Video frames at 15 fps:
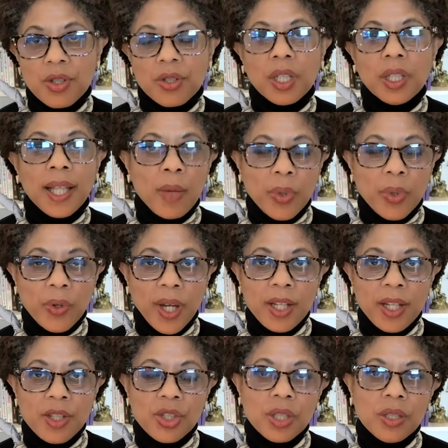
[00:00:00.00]

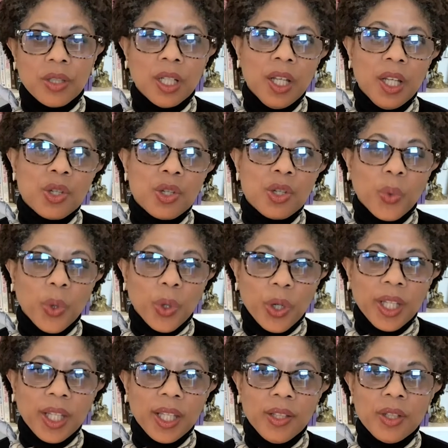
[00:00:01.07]
collaboration to
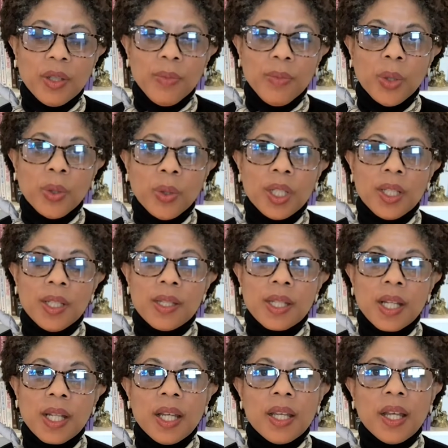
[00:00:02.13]
work in communities
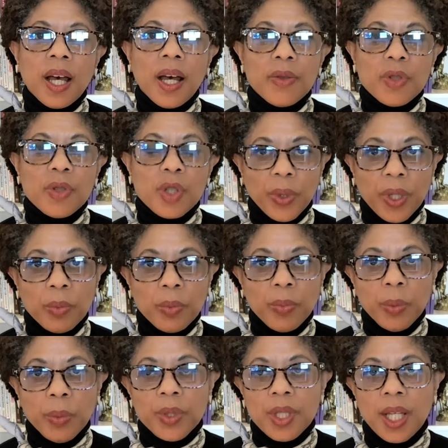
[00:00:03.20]
to bring
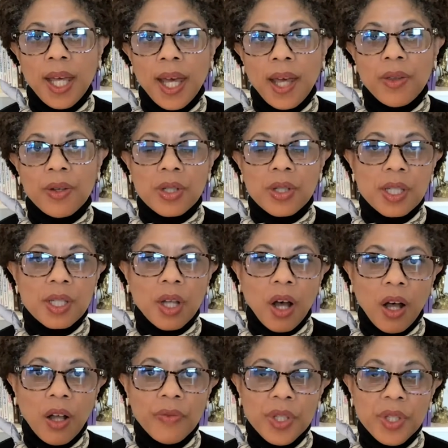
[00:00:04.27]
people together to
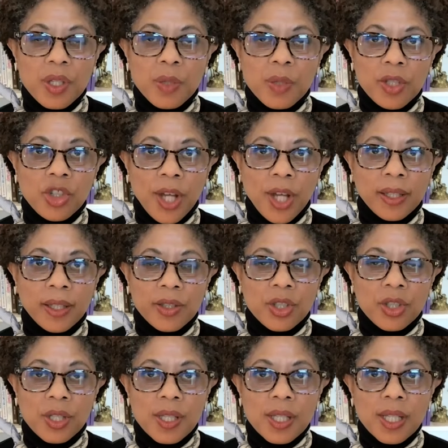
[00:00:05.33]
solve these big
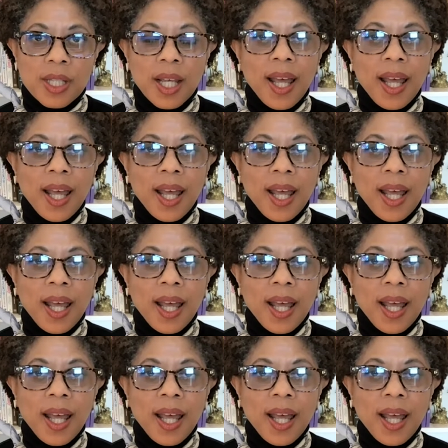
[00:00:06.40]
challenges.